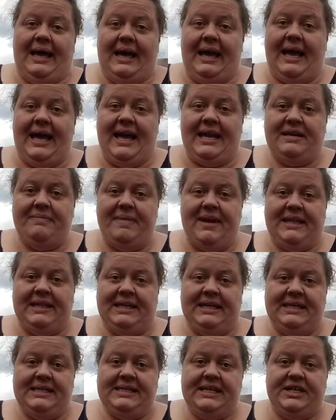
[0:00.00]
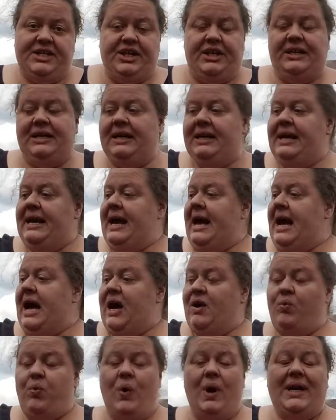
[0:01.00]
I had to make the decision.
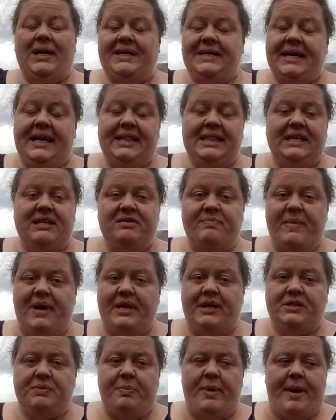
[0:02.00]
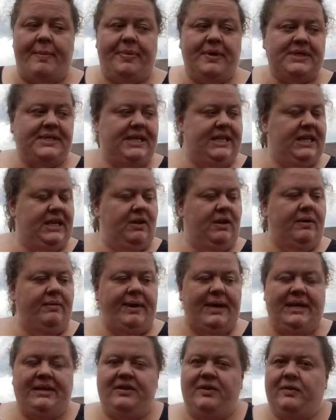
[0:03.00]
I wanted to get the tomatoes and peppers in. The only
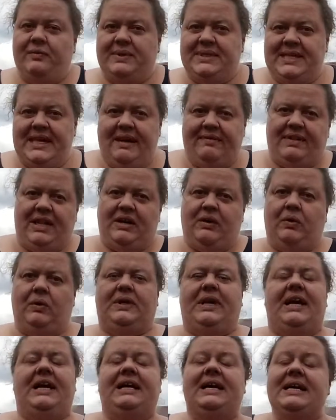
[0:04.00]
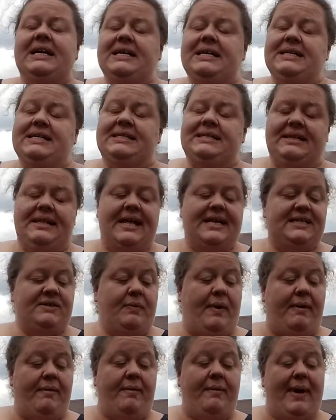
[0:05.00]
way to do it was to have that hole dug. So that's the
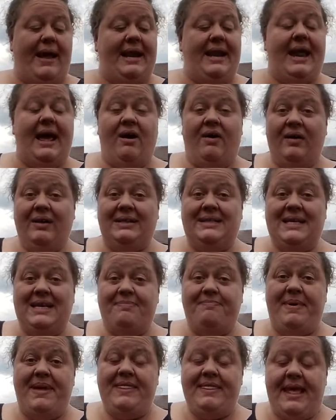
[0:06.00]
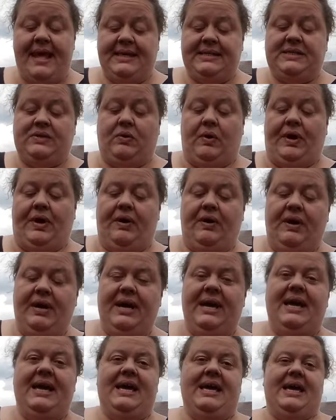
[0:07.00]
way we went. Now, deep in that soil
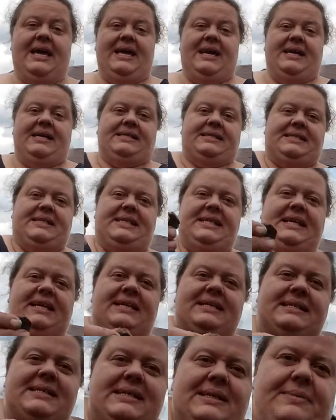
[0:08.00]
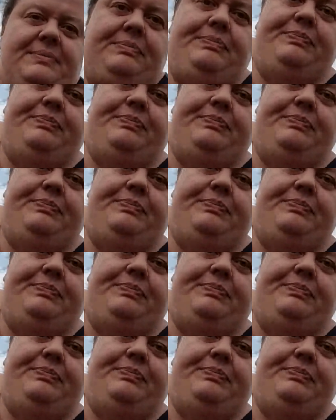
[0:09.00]
is this.